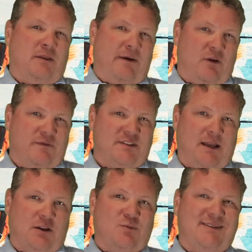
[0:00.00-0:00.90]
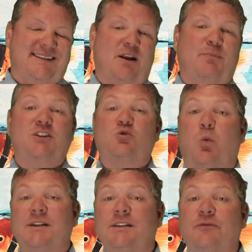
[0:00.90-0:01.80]
the level of sales were down by
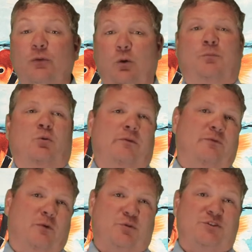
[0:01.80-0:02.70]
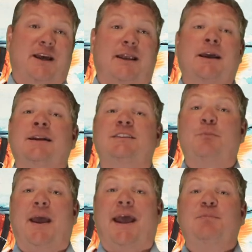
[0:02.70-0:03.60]
24.4%.
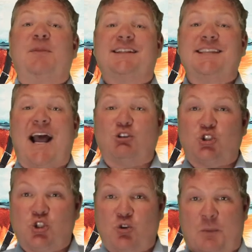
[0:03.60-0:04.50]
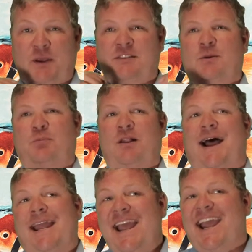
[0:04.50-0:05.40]
Demand, it's outstripping
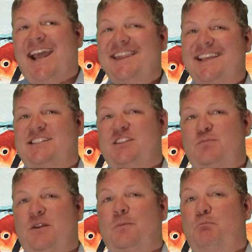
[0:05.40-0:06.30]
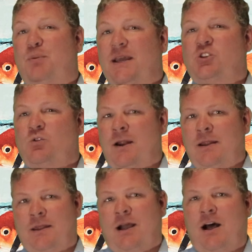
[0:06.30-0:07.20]
supply. And this has been a big
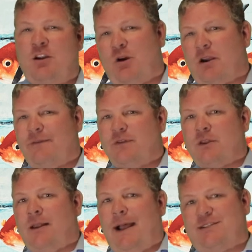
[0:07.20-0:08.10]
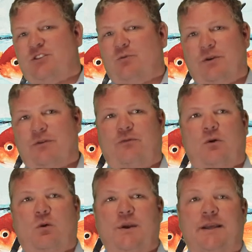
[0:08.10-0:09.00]
trend in the condo market for the last 3 or
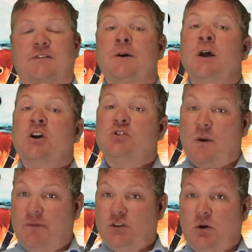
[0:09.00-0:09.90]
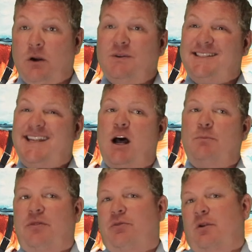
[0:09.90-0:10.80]
4 weeks. So inventory was
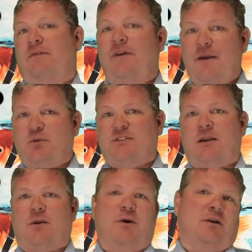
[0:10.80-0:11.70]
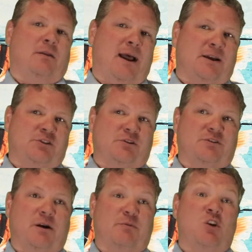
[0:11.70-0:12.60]
down by 35% compared to last
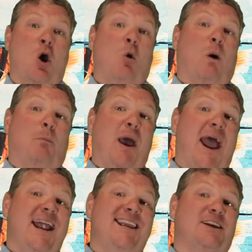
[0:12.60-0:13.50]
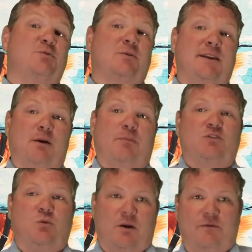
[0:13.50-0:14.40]
year's numbers, while pendings were down by
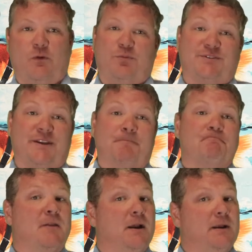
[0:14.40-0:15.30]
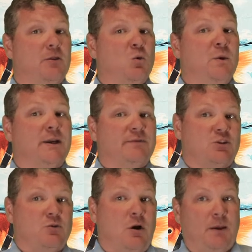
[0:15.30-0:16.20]
24%. Another week of a
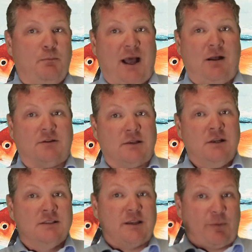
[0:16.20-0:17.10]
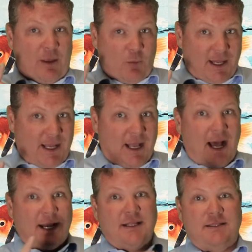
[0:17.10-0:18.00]
strong imbalance, something that we
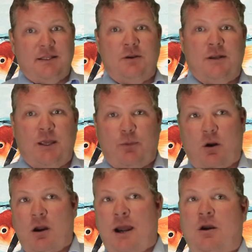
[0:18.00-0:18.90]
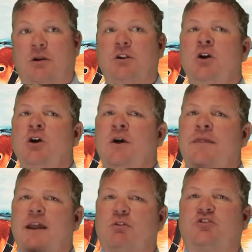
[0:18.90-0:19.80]
got to continue to keep our eye on.
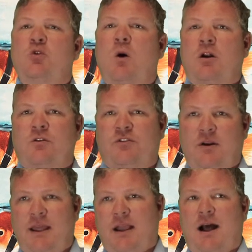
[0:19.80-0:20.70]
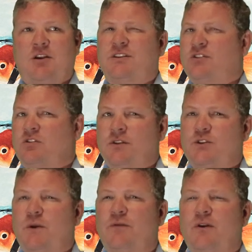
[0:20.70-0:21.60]
There were 238 condos that sold
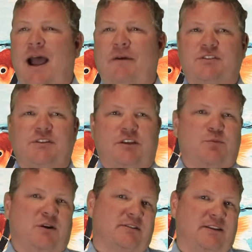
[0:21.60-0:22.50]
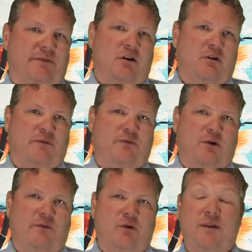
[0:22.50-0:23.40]
this week for an average sales price of
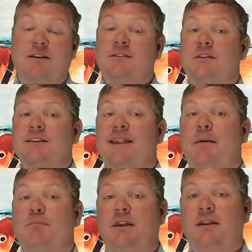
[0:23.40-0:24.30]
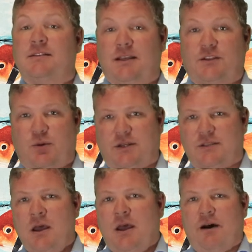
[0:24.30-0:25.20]
$744,000 and that median sales
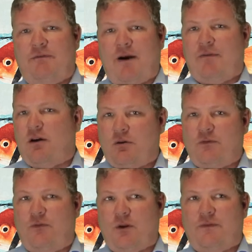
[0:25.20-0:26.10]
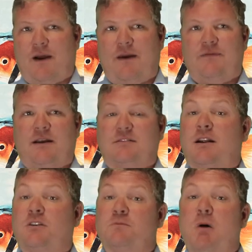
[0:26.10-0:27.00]
price of
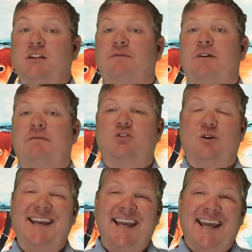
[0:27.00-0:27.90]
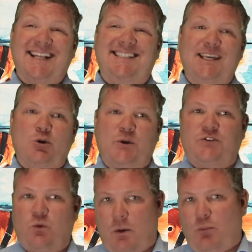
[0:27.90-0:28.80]
$545,000. Months of inventory, it
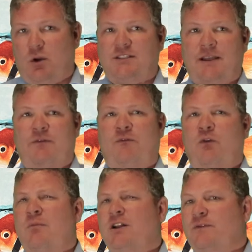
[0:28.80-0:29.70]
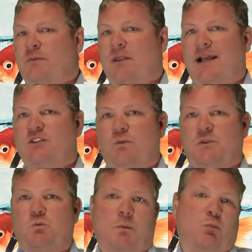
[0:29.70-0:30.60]
decreased to 1.74 months from last
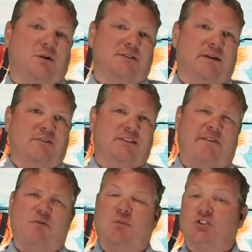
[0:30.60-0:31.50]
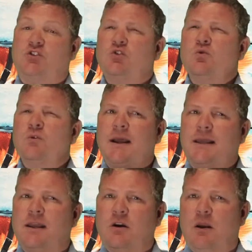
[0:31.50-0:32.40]
week's 1.77 months. Do you
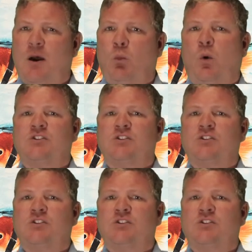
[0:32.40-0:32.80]
like hearing about